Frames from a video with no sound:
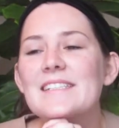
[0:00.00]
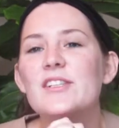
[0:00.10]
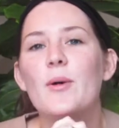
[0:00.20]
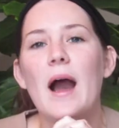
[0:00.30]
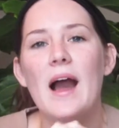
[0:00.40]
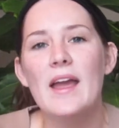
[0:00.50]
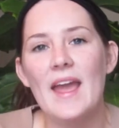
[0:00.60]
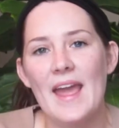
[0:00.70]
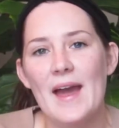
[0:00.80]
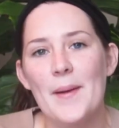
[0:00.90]
So I
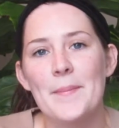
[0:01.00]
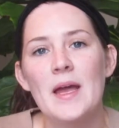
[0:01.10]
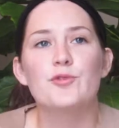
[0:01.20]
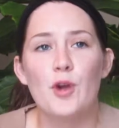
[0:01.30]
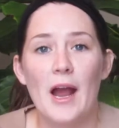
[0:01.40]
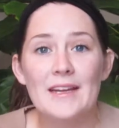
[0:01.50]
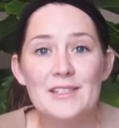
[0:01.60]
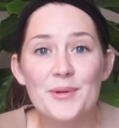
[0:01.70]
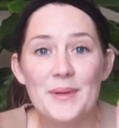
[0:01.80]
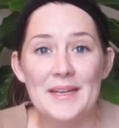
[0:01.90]
am trying
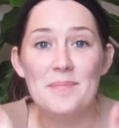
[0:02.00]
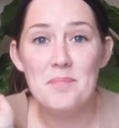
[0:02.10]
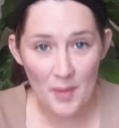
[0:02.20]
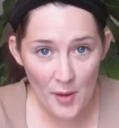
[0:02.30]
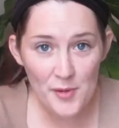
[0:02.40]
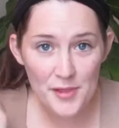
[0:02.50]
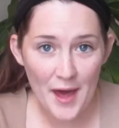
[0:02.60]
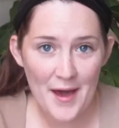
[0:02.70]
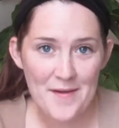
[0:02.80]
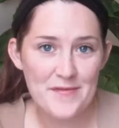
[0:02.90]
to read both
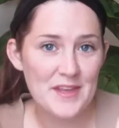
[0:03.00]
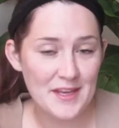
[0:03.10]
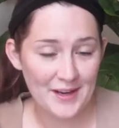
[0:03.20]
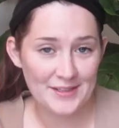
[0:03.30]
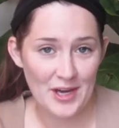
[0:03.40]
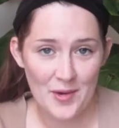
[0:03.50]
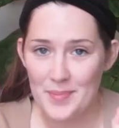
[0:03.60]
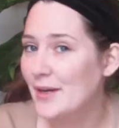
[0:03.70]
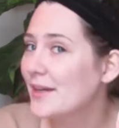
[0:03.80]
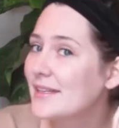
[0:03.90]
of the young adult
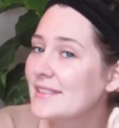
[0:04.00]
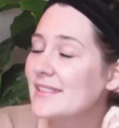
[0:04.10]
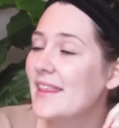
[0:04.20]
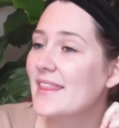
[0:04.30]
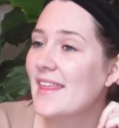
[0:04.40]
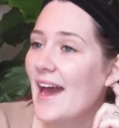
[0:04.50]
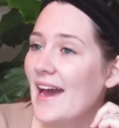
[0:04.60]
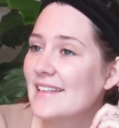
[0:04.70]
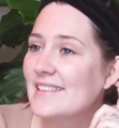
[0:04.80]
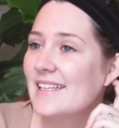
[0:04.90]
books
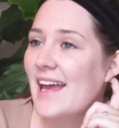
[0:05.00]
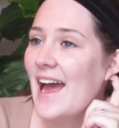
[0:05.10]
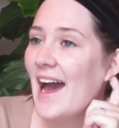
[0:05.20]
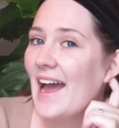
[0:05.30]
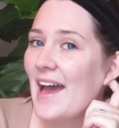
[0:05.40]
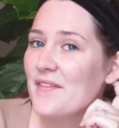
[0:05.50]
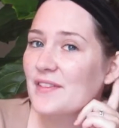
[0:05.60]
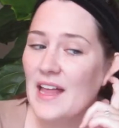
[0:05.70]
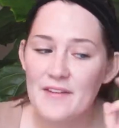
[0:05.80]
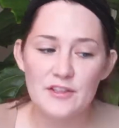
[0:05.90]
that I have
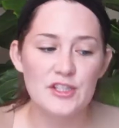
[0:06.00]
left,